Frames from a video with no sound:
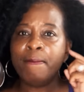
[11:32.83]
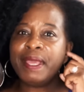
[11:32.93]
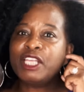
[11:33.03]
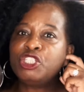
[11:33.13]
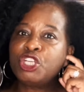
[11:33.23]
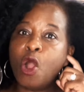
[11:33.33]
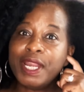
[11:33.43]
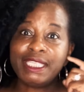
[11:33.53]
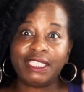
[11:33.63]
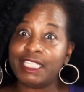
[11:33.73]
Because
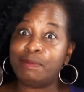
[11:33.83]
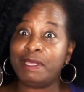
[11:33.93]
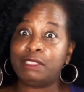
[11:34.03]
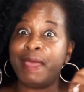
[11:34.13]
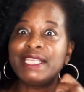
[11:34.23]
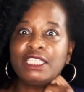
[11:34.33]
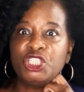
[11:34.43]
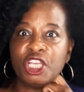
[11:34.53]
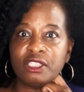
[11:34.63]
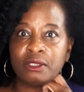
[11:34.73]
Jody sends mixed
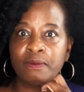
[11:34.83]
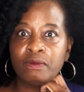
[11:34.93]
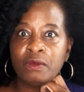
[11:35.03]
messages.